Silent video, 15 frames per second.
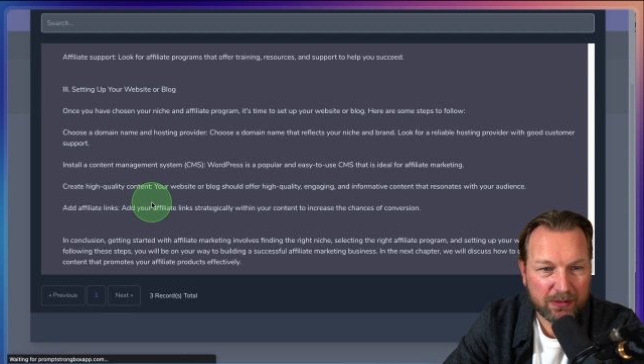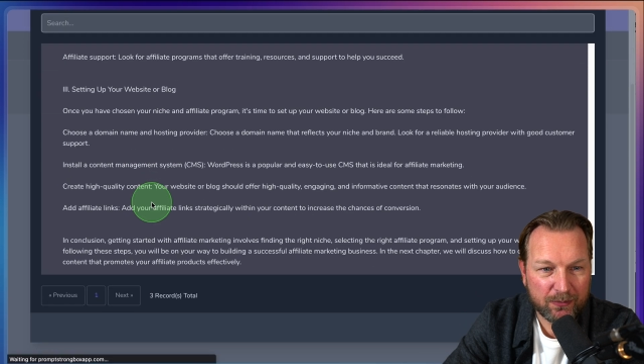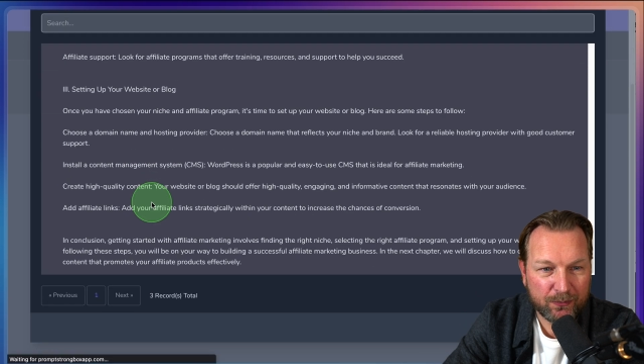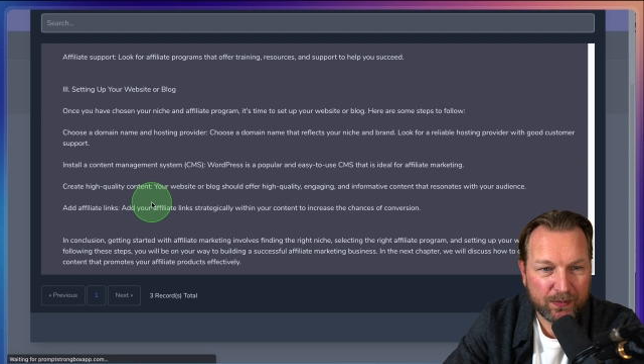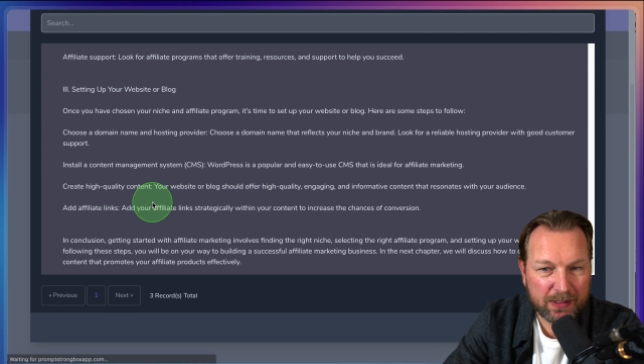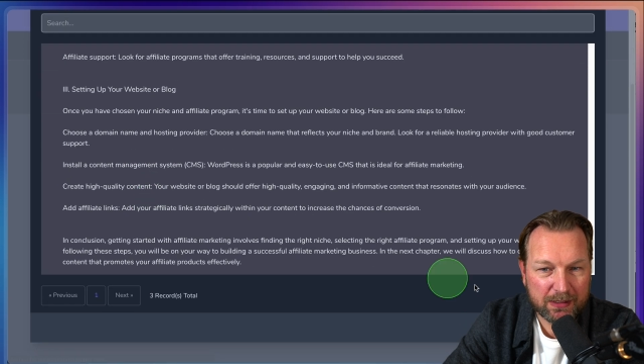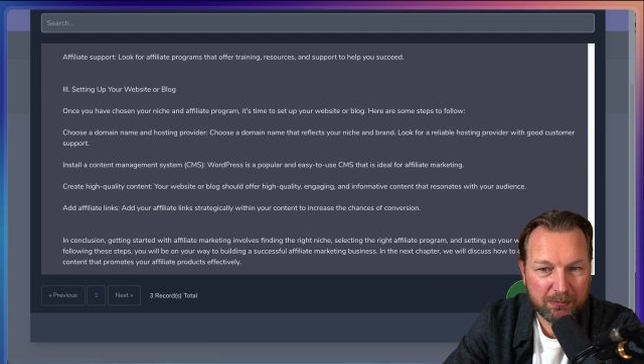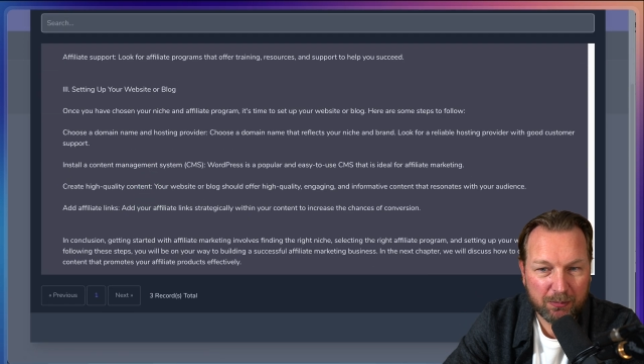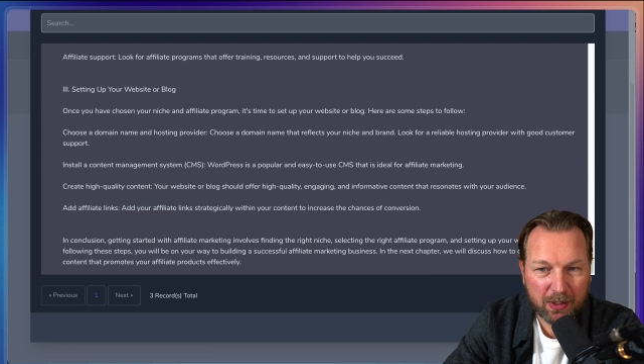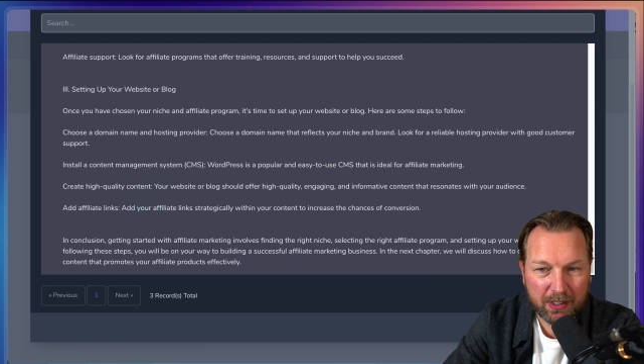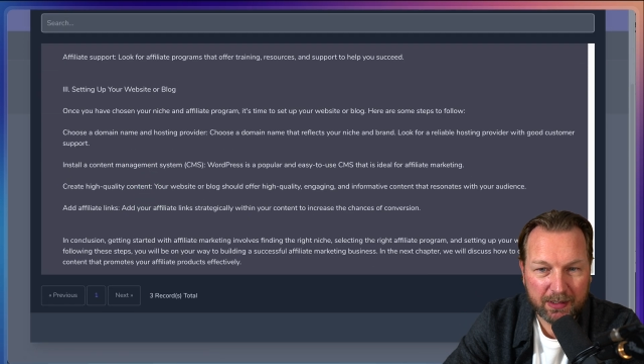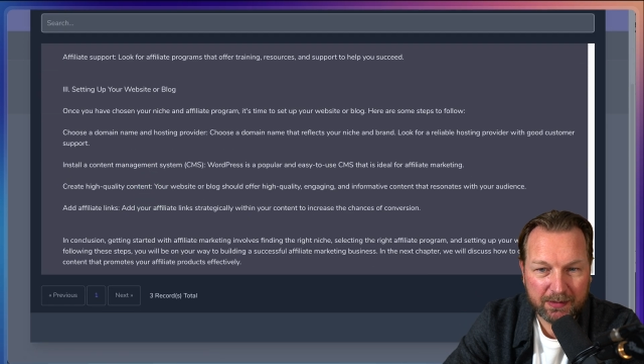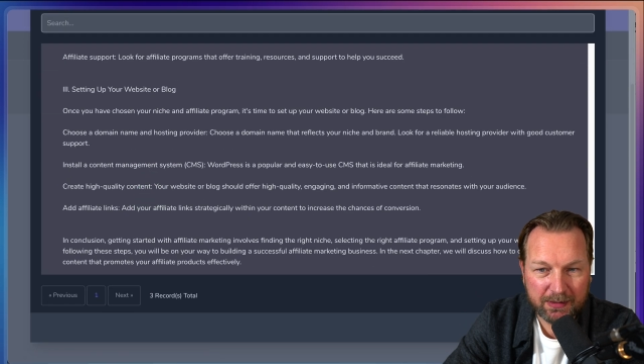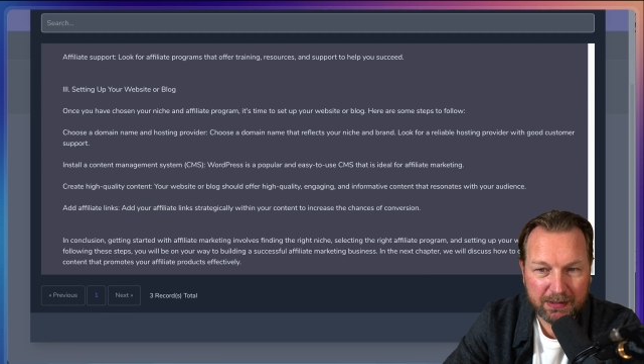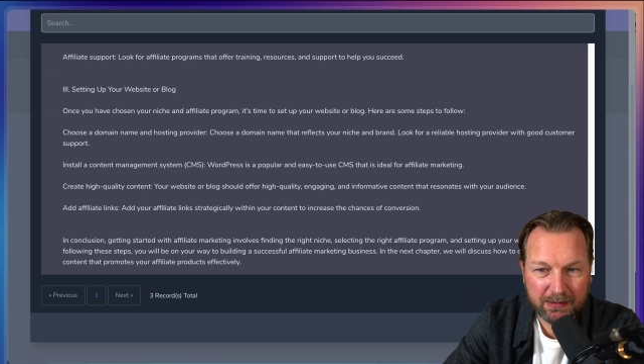affiliate
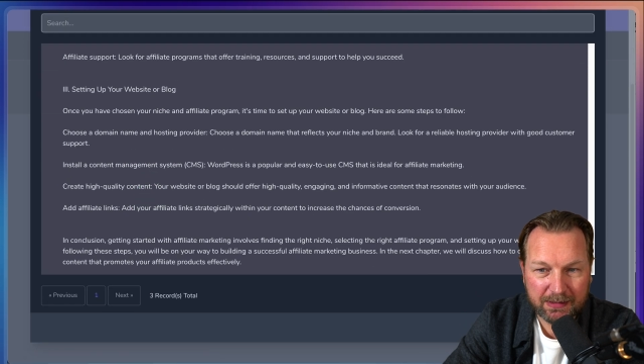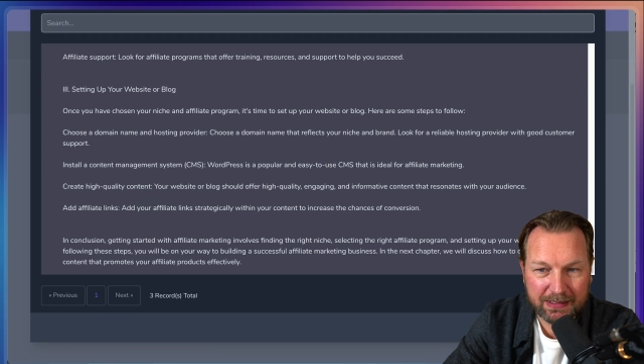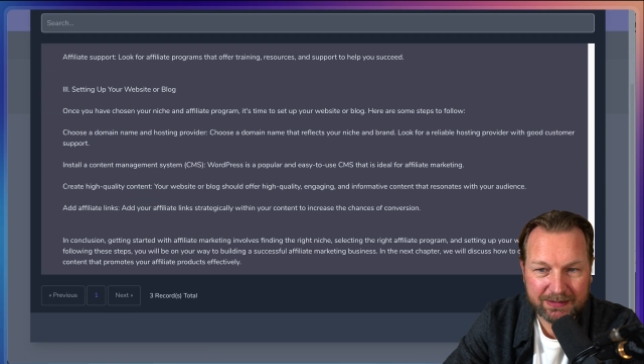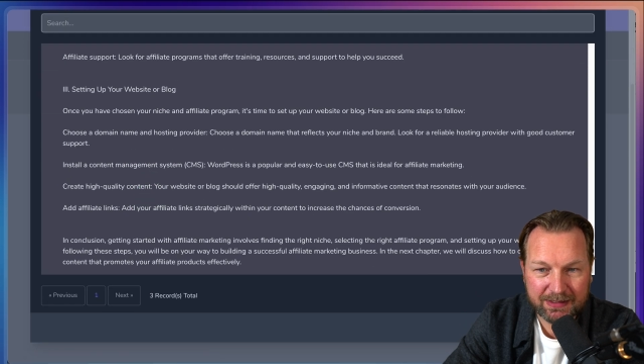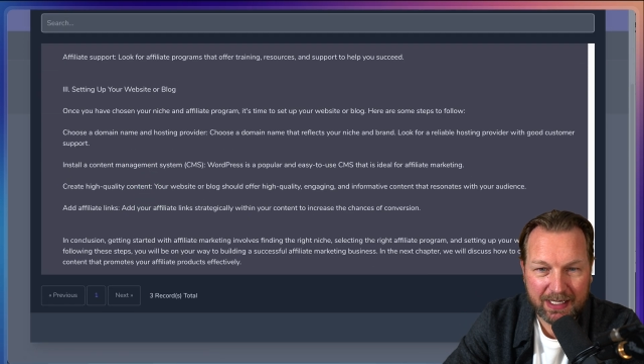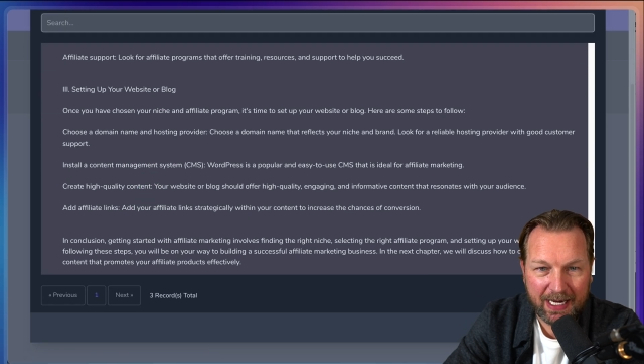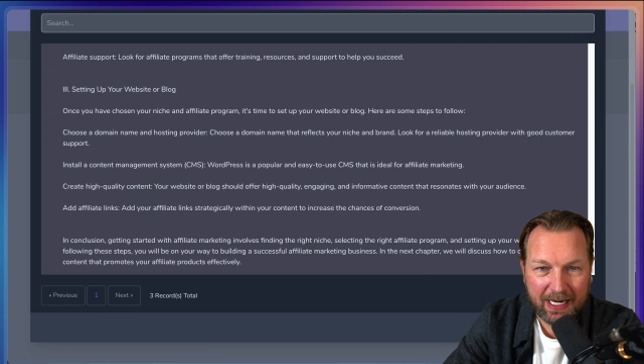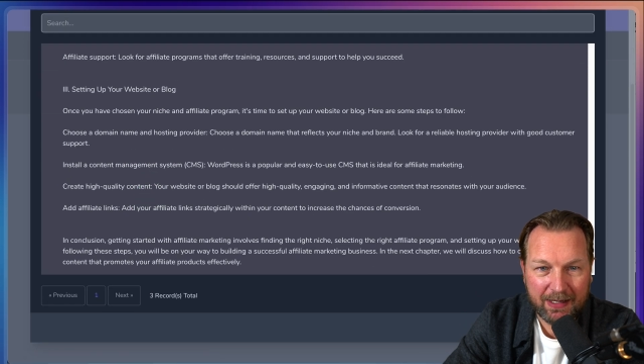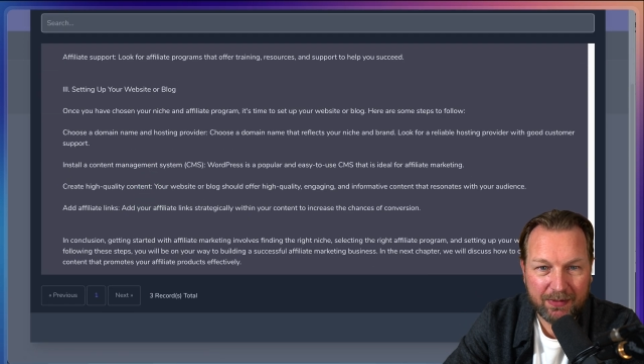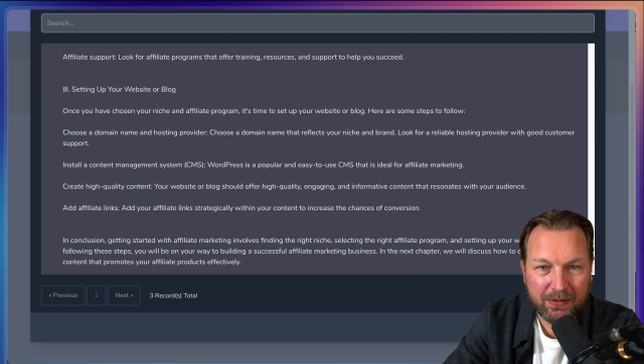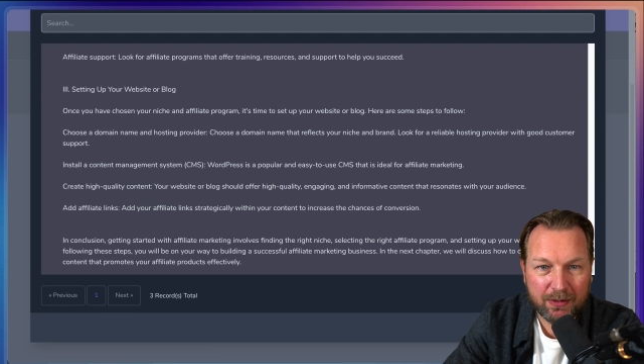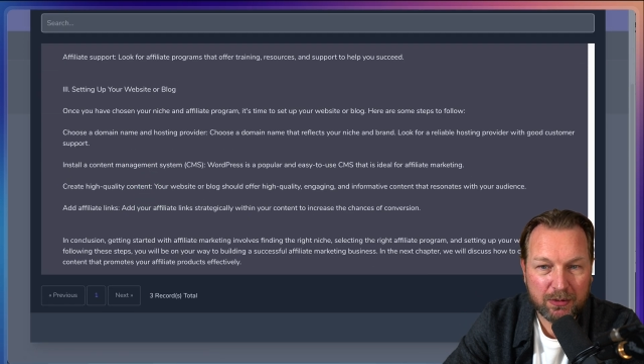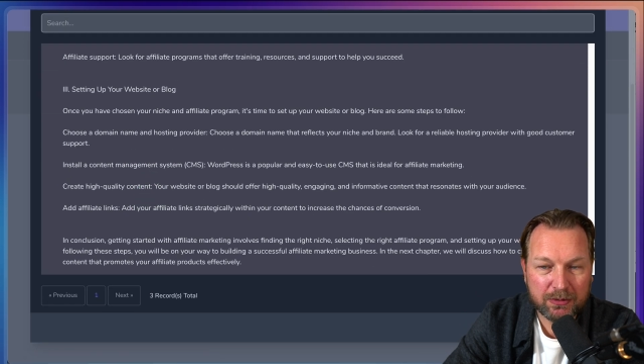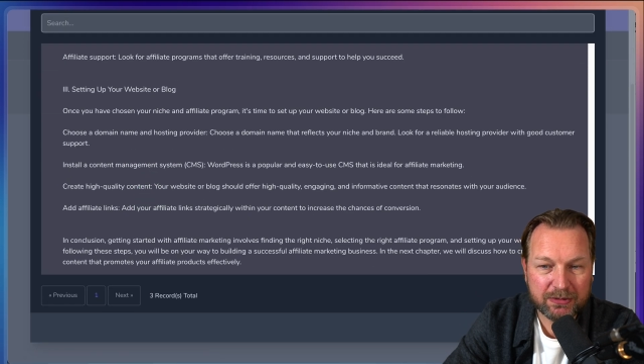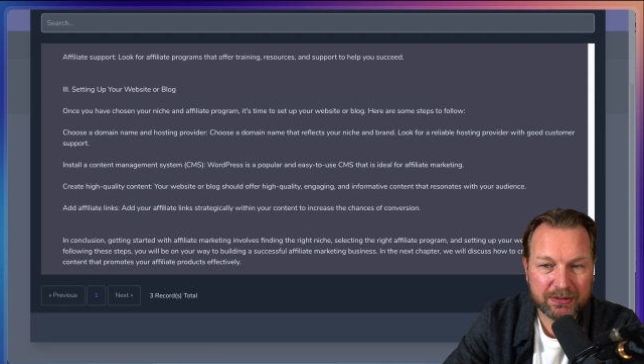marketing. Let's add
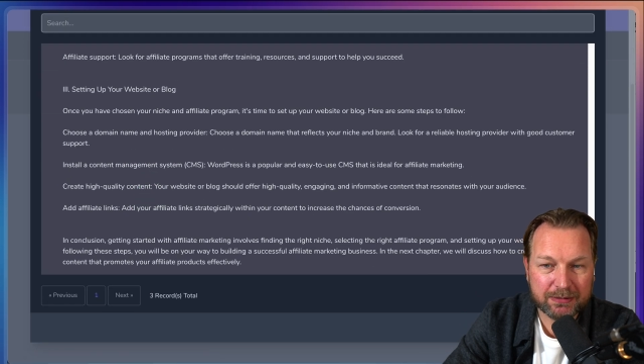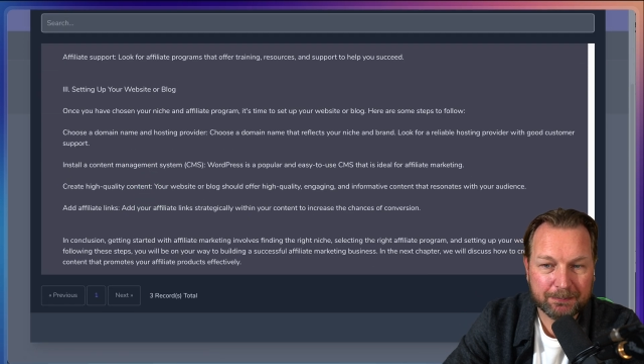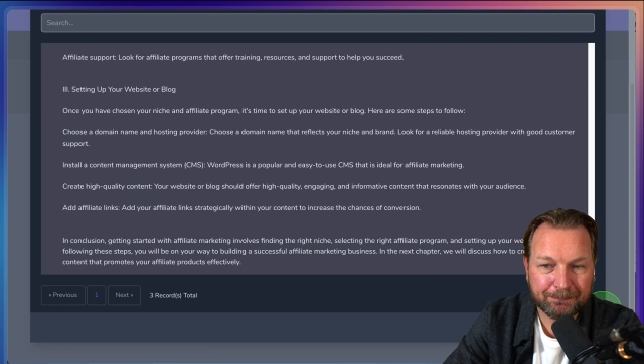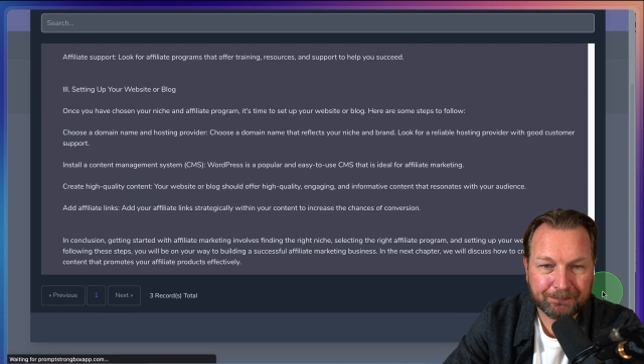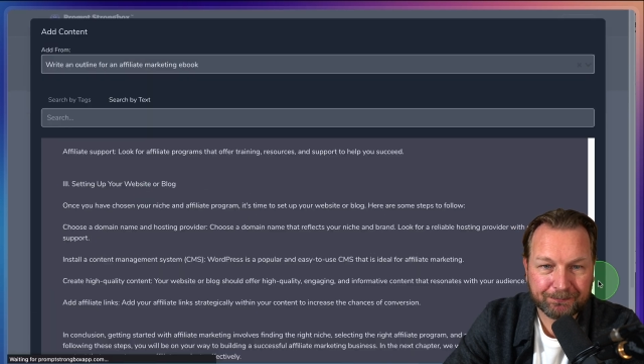those.